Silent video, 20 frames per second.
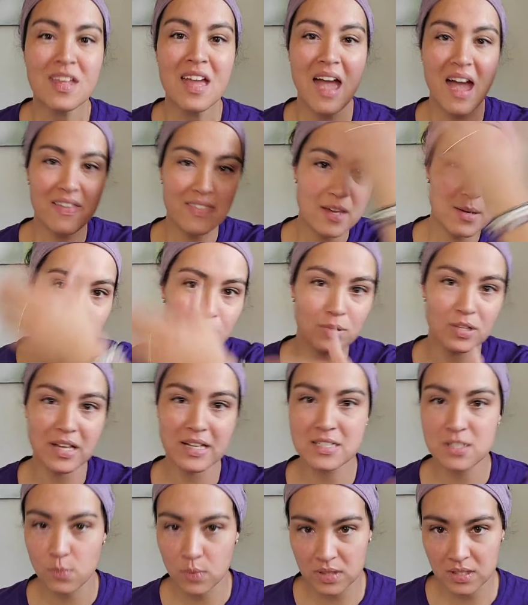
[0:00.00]
and then
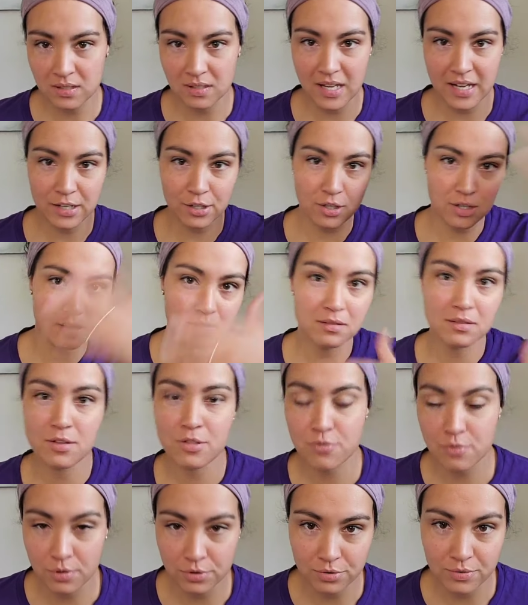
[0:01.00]
blend it with the lighter
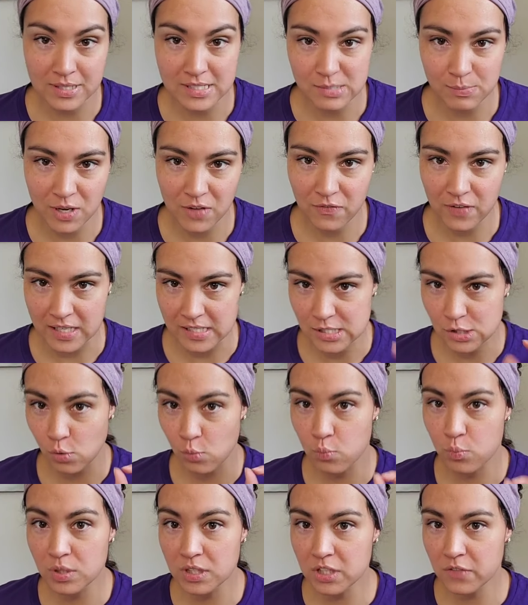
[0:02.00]
throughout the rest of my face. So
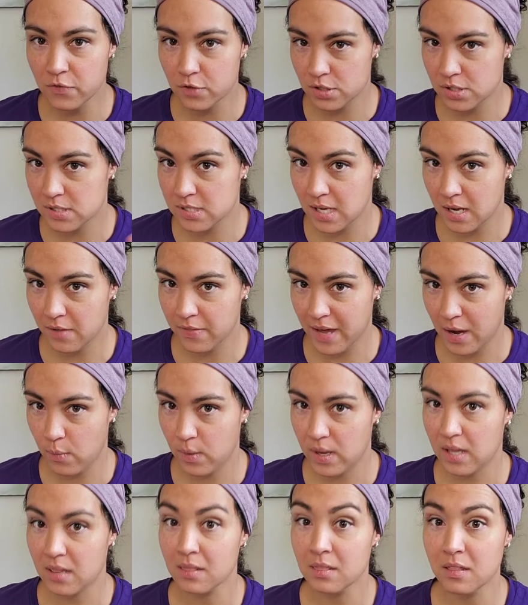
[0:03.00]
really versatile that
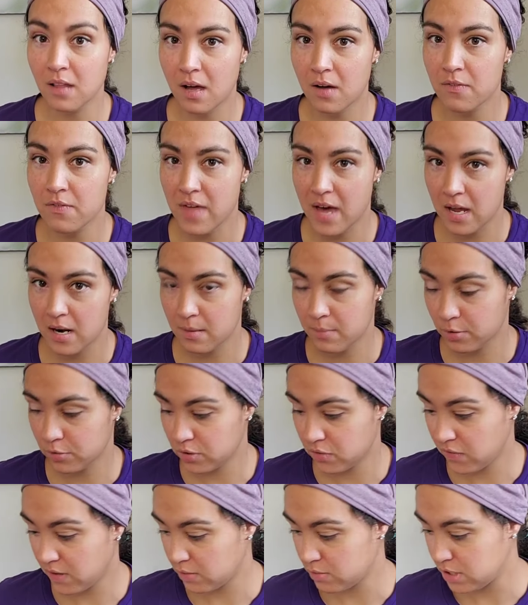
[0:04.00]
way. I love that about the
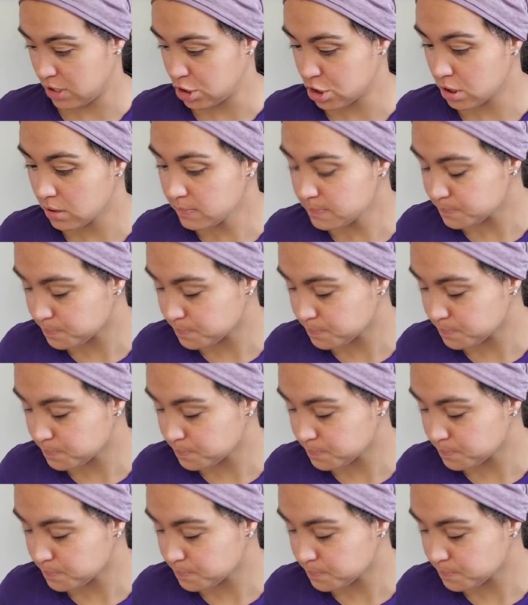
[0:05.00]
foundation.